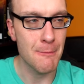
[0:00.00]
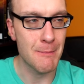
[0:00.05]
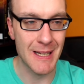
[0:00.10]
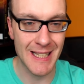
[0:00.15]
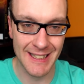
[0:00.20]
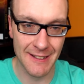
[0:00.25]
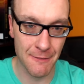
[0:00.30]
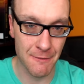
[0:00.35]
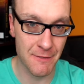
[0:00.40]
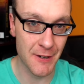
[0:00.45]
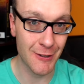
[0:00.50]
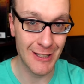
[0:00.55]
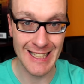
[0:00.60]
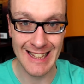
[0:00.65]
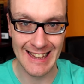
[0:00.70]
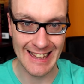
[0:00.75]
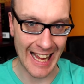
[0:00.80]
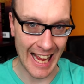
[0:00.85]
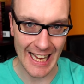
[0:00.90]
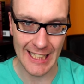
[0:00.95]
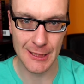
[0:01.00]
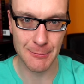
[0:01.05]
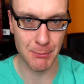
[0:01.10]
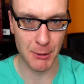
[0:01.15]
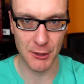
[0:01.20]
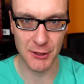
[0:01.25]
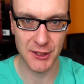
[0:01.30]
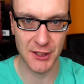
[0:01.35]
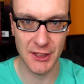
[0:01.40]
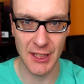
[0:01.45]
being the very last
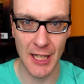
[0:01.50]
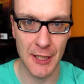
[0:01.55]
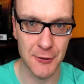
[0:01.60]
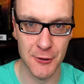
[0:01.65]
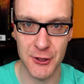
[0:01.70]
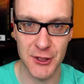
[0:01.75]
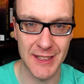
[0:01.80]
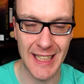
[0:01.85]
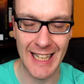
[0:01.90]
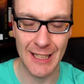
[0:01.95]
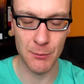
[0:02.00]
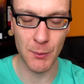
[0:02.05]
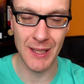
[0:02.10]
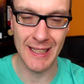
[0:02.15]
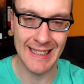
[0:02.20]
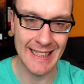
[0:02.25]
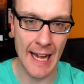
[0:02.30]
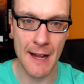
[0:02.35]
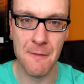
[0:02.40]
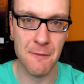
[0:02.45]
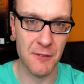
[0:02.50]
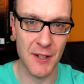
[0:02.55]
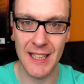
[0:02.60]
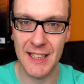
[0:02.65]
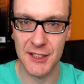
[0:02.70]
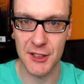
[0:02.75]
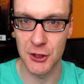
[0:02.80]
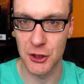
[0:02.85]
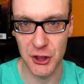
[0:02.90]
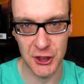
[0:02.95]
person to understand what
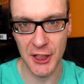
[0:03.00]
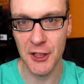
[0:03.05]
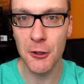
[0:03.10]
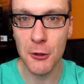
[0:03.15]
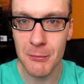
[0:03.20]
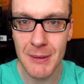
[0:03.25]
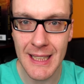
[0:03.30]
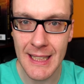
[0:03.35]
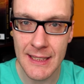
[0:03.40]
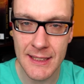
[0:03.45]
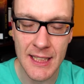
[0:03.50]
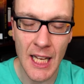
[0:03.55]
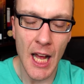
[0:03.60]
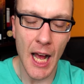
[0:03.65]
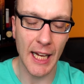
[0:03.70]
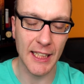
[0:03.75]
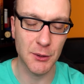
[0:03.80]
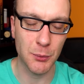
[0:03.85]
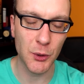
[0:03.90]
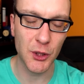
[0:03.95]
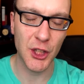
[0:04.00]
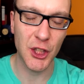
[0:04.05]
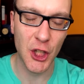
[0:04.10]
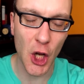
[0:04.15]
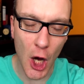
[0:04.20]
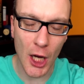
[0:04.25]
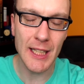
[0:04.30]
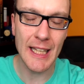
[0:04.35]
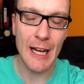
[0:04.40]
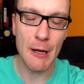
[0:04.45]
Netflix and chill means. I swear to
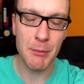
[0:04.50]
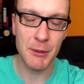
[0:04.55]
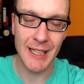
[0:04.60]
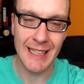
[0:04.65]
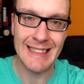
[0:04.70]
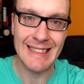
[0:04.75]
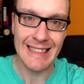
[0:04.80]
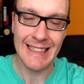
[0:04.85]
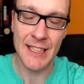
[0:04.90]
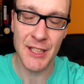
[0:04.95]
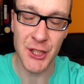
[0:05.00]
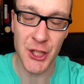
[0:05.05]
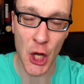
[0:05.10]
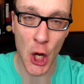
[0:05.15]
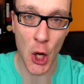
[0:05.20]
God, Albert, I didn't